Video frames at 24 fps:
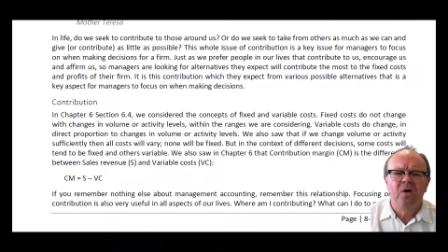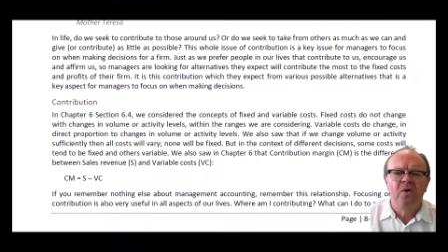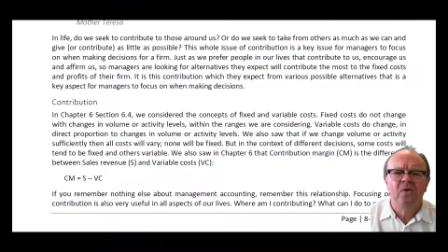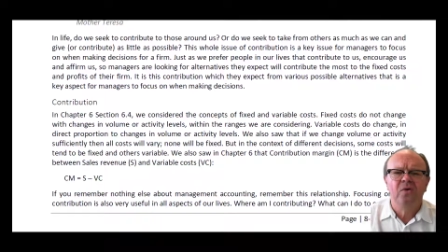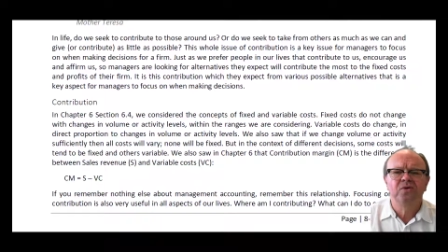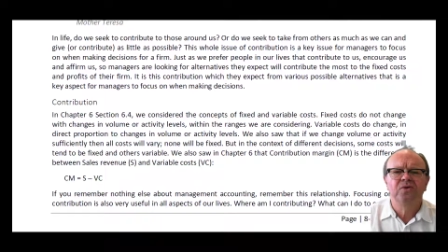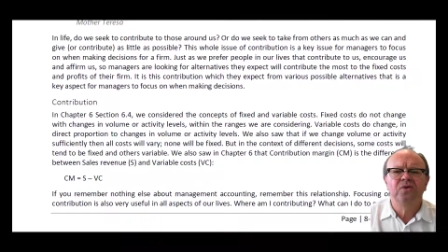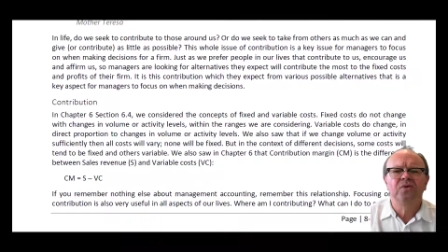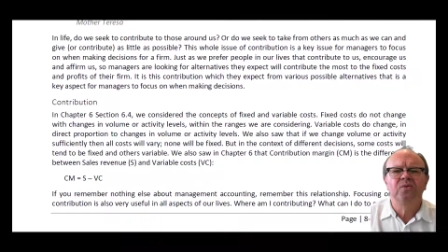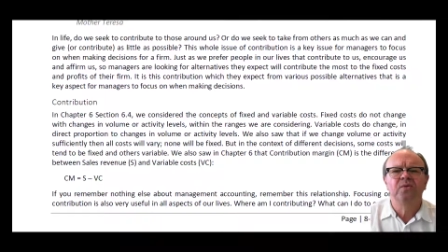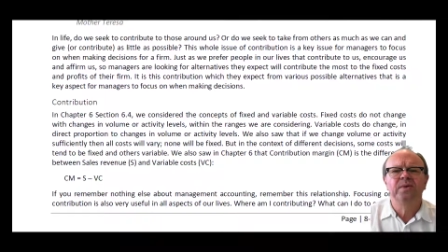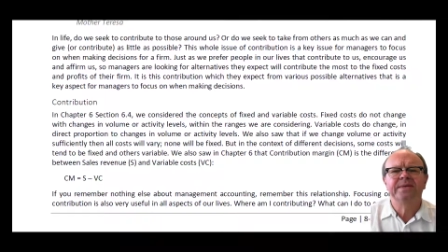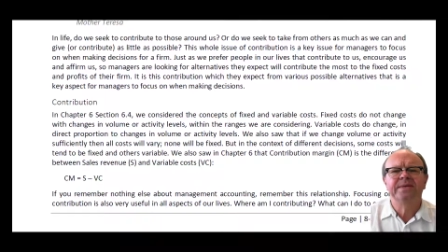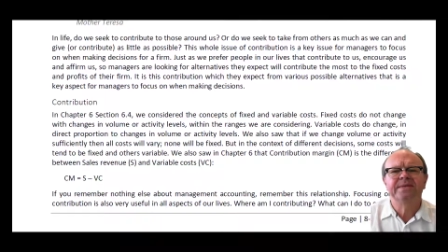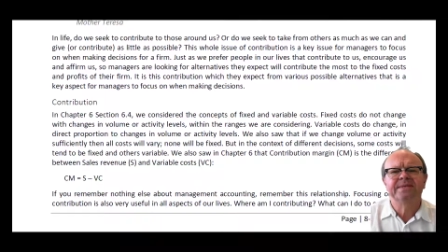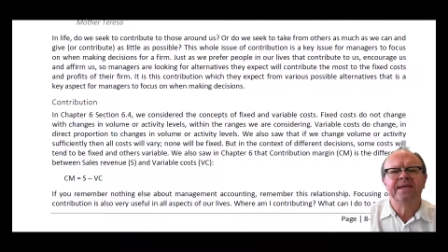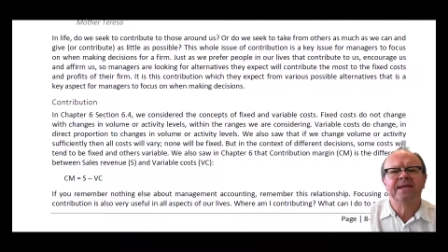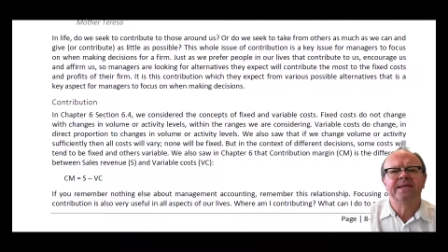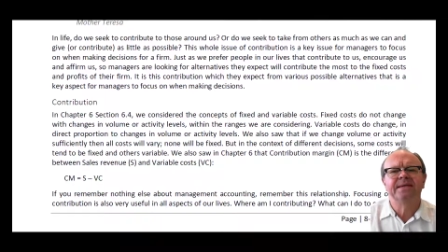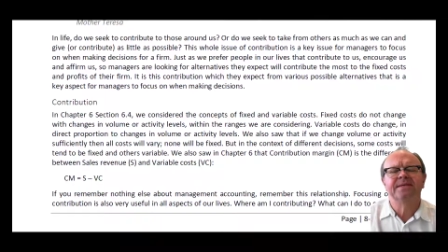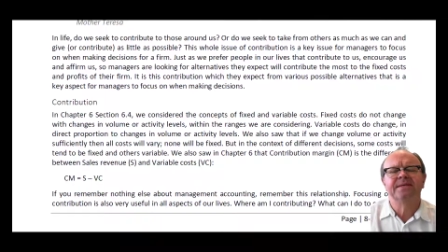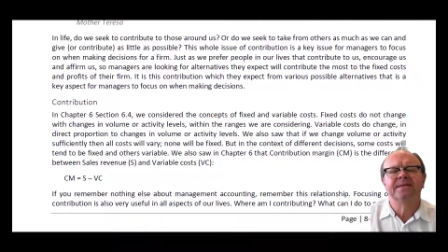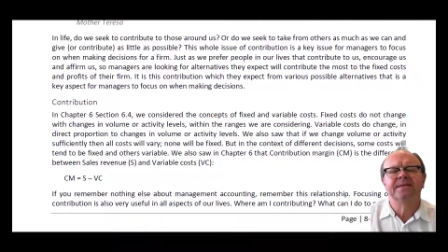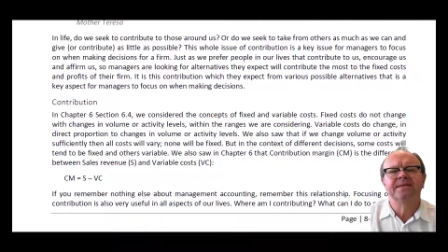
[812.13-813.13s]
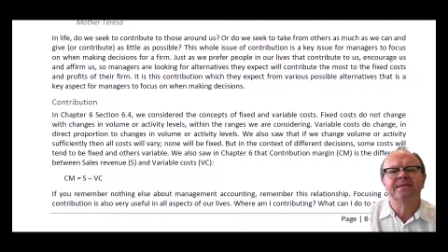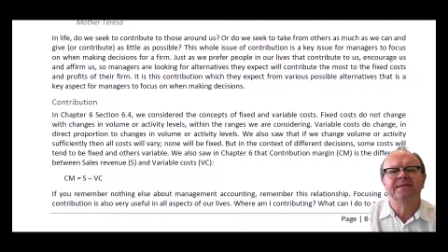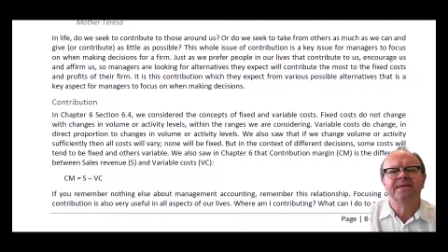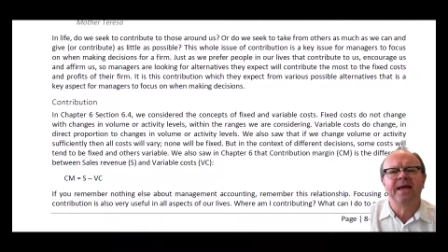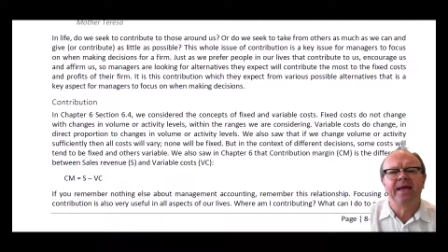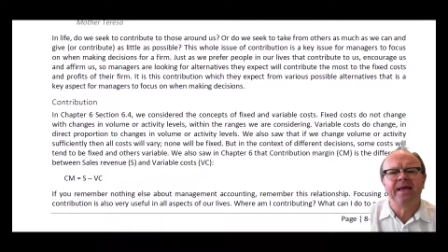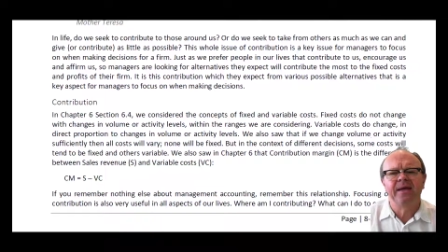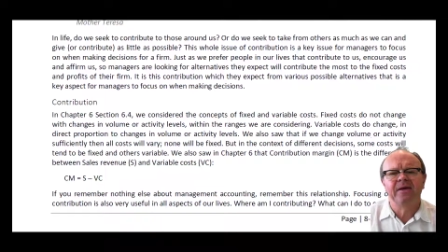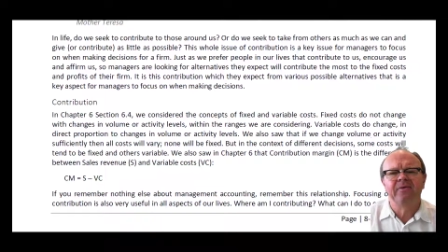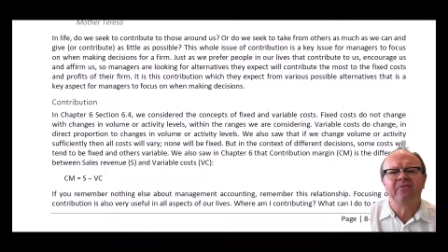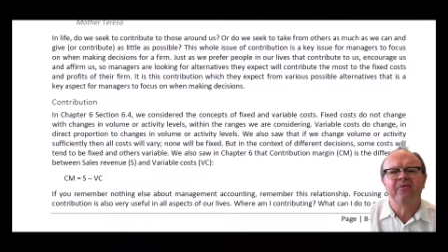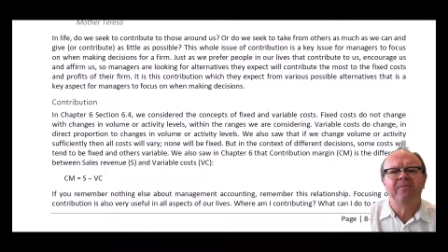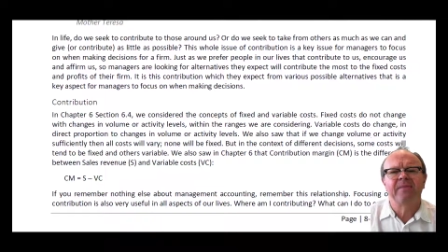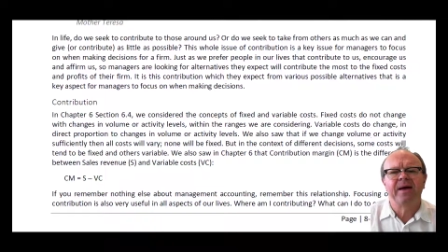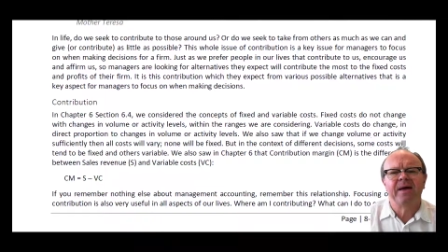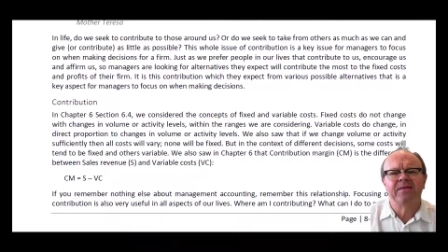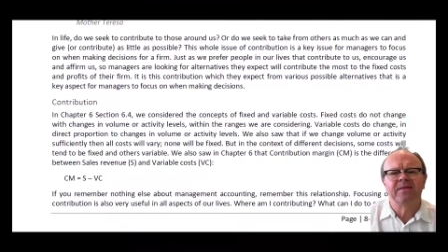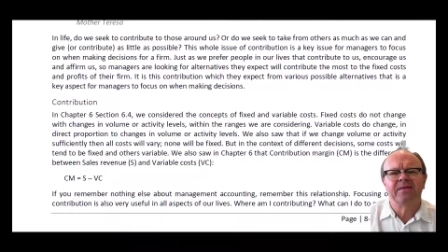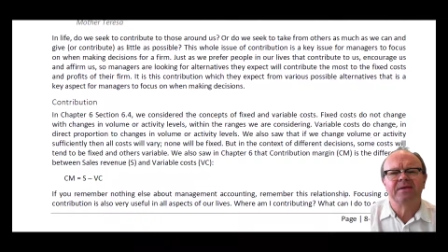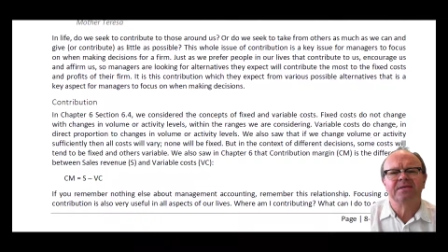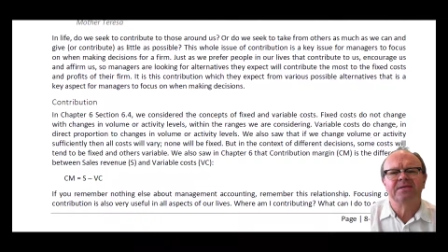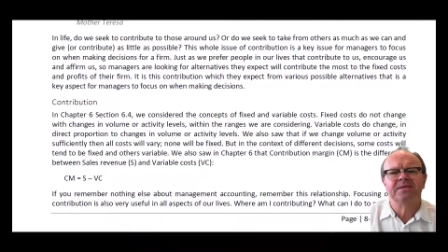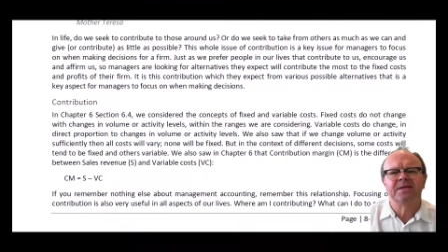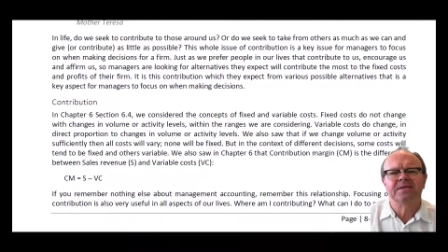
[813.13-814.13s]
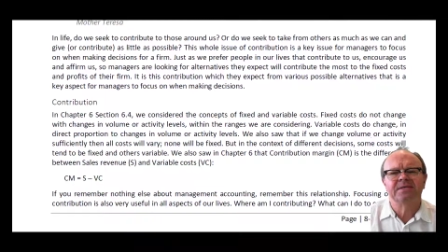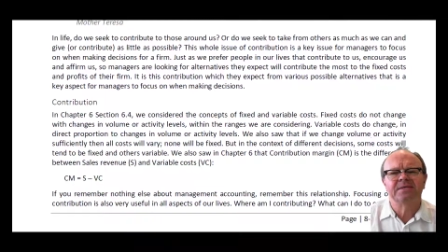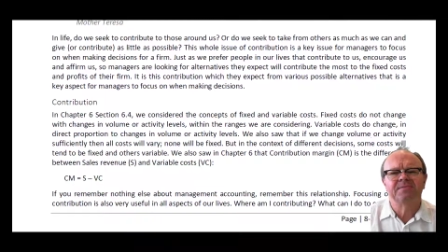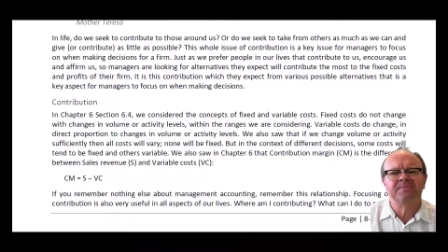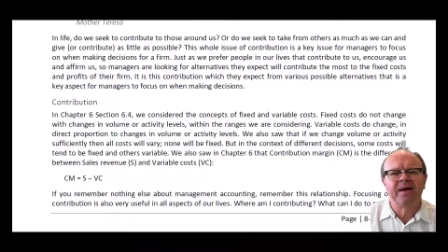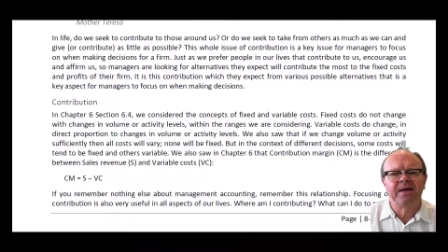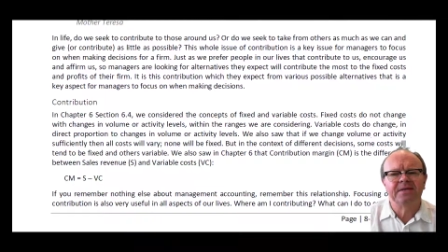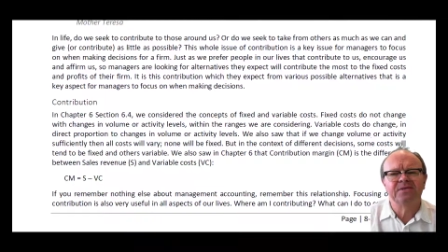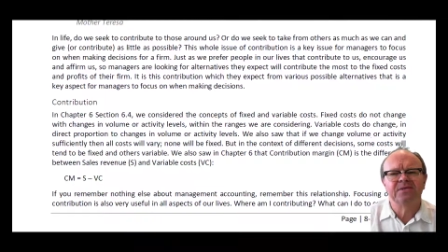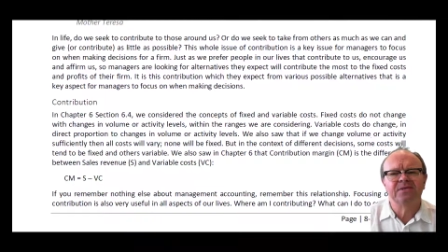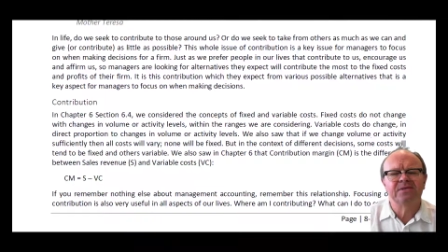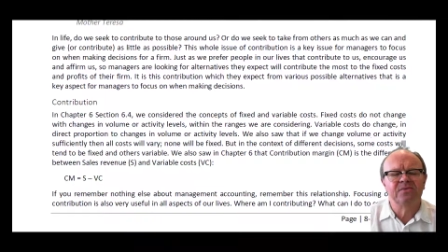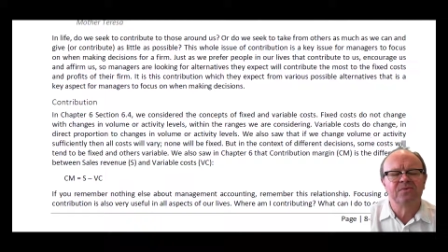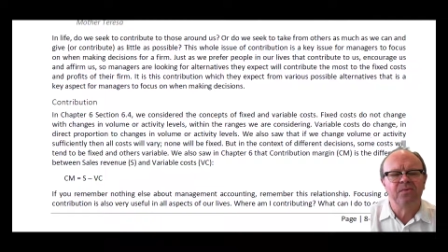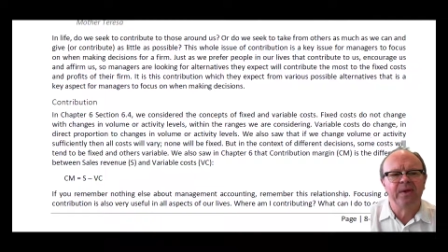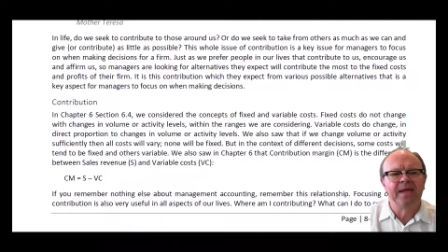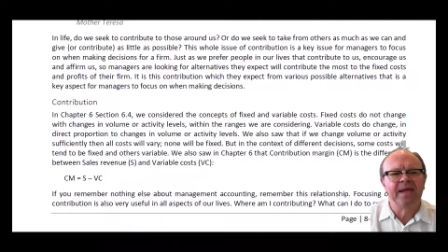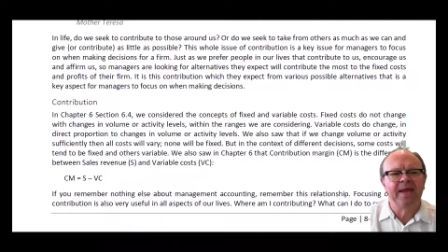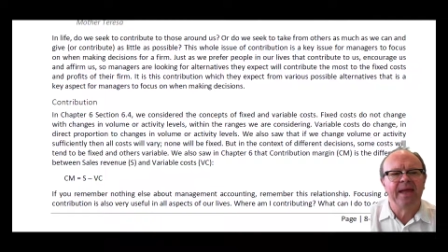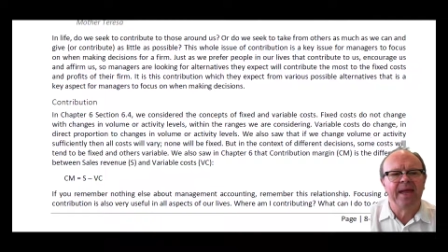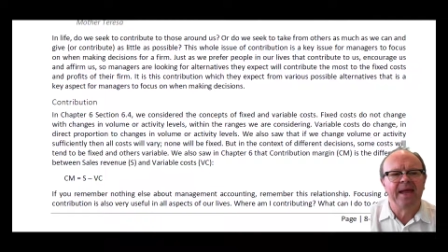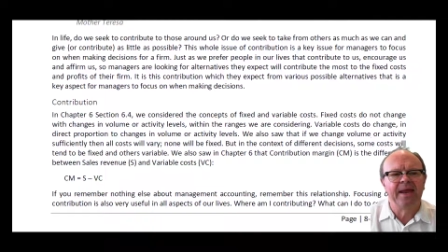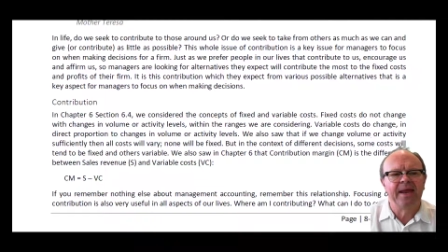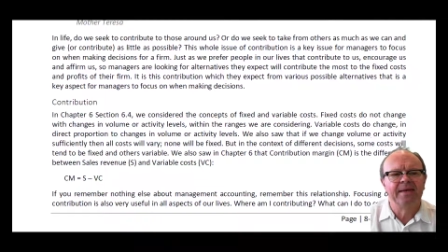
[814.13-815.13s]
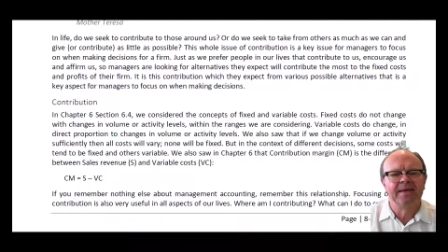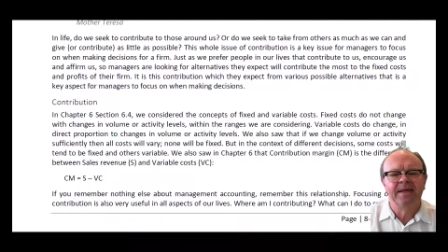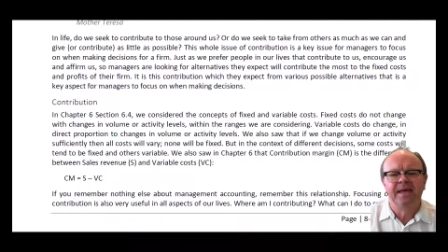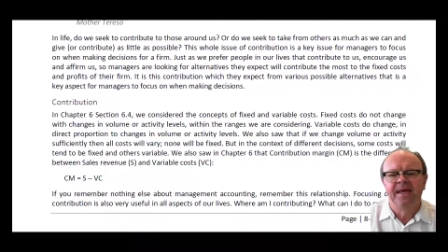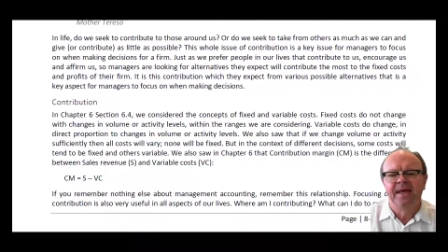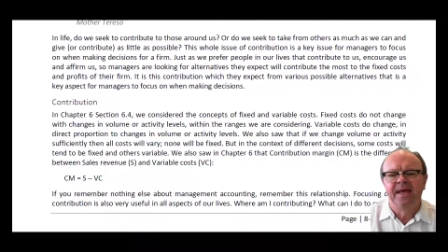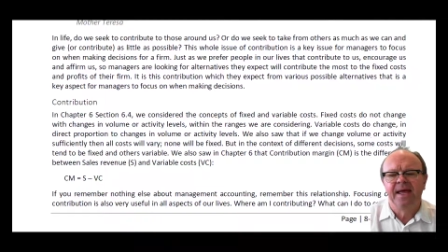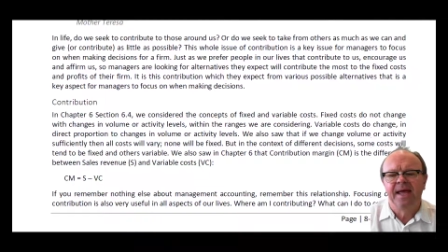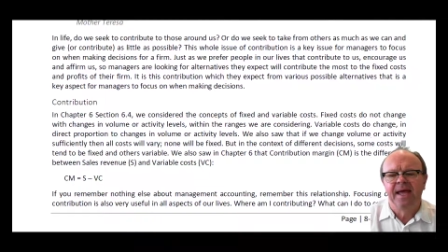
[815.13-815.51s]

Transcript: or do we seek to take from others as much as we can